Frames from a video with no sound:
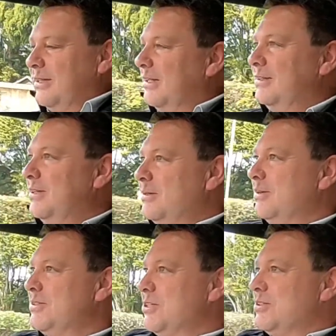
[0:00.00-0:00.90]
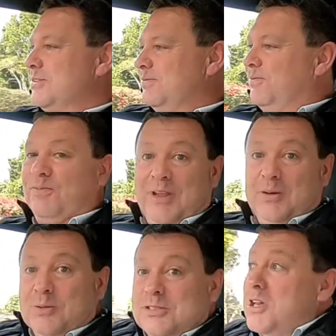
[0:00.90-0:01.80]
I don't know, it just
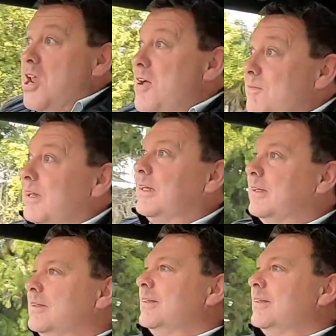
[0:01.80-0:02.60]
feels lovely.